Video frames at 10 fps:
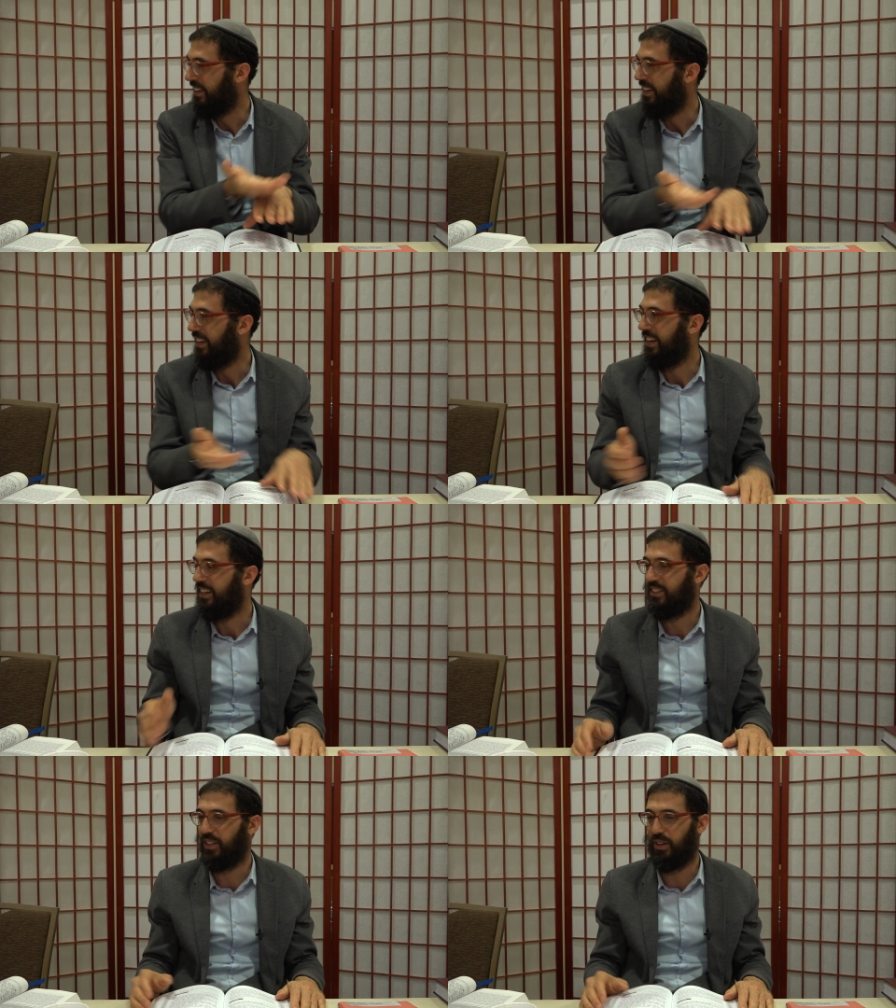Right.
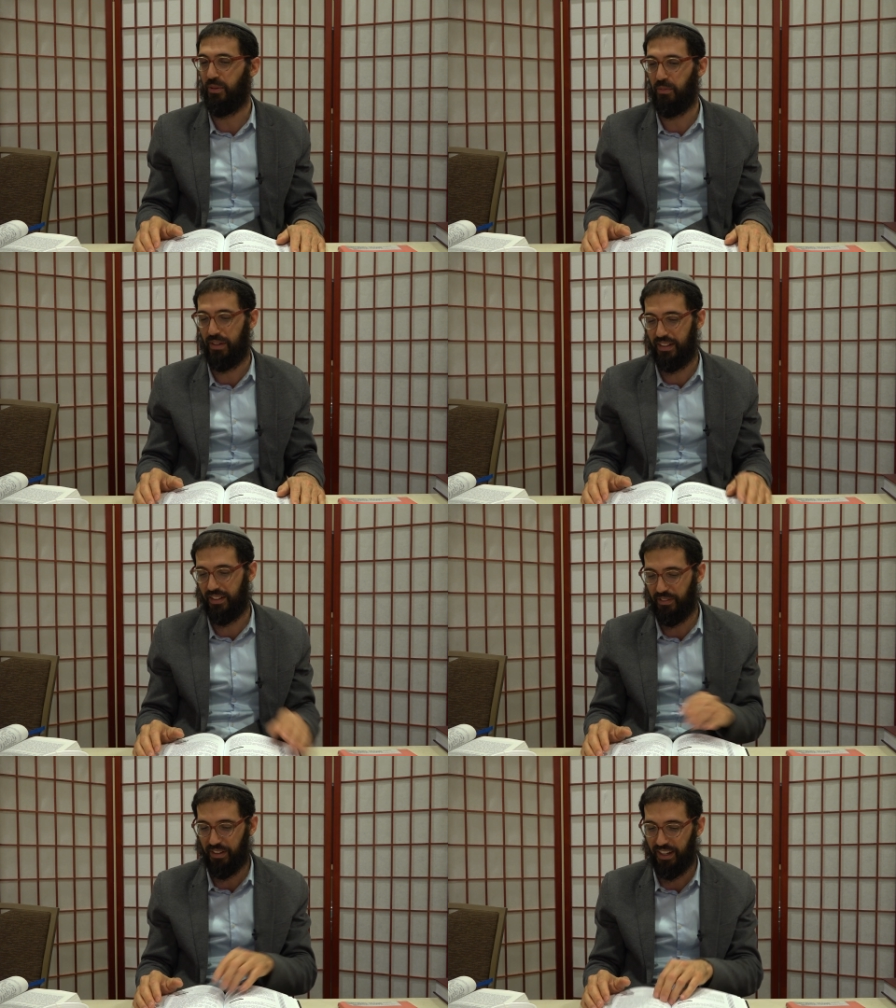So, but
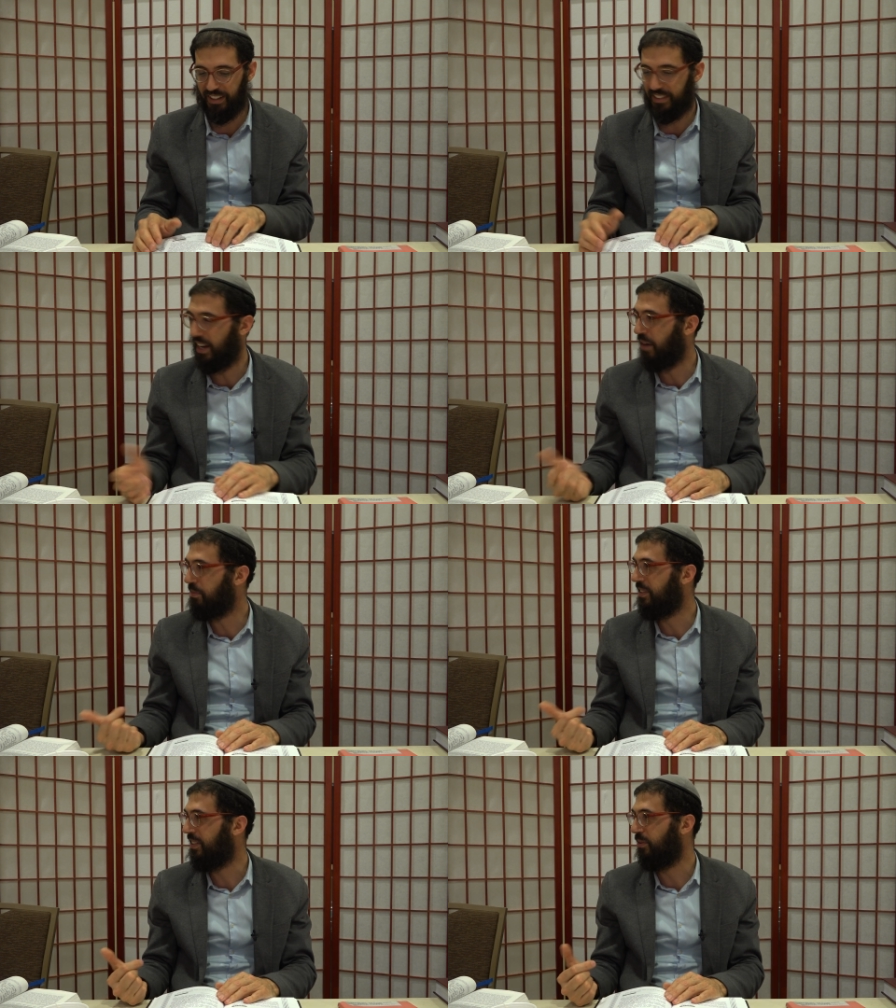over here is the
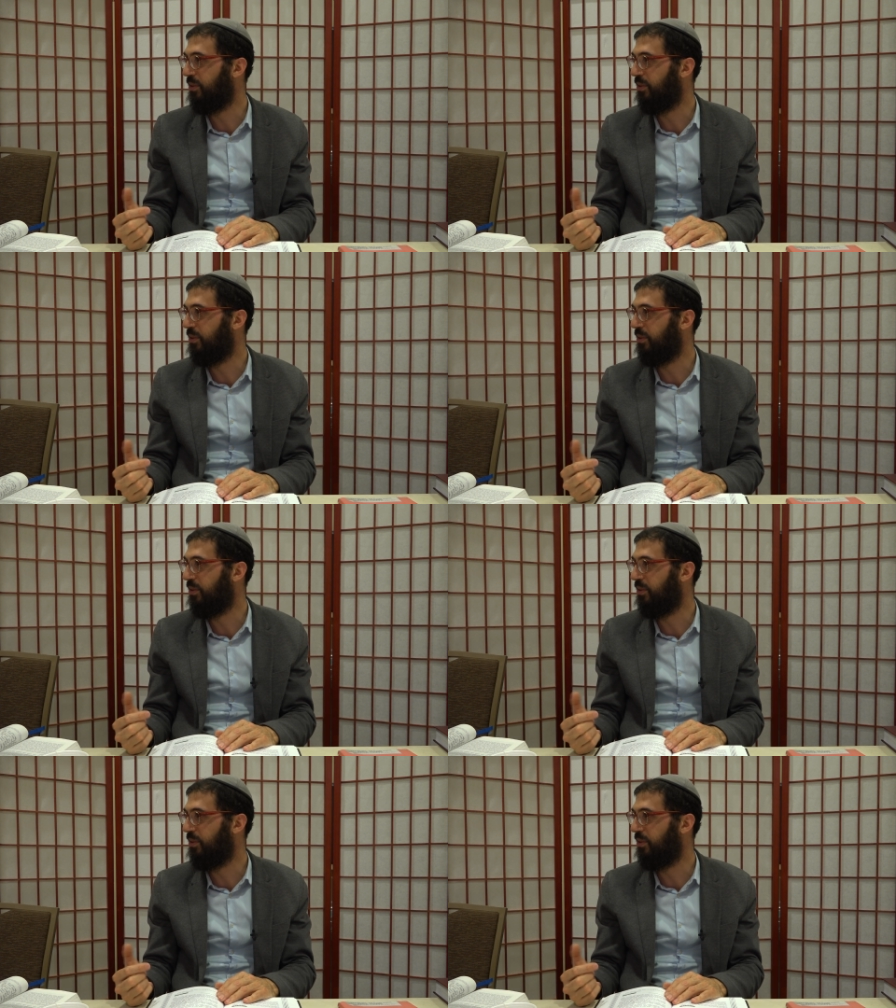opposite.